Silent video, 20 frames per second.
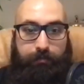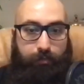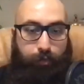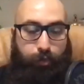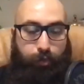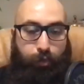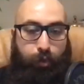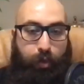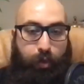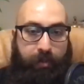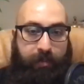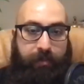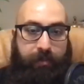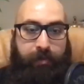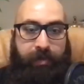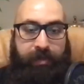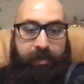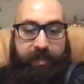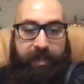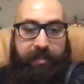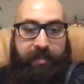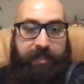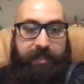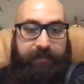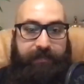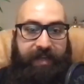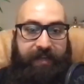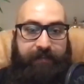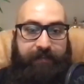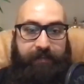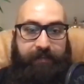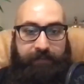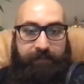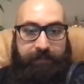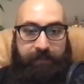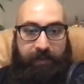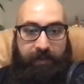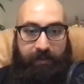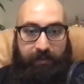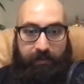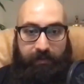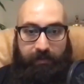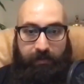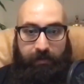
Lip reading: 2 or 3 days of having fun.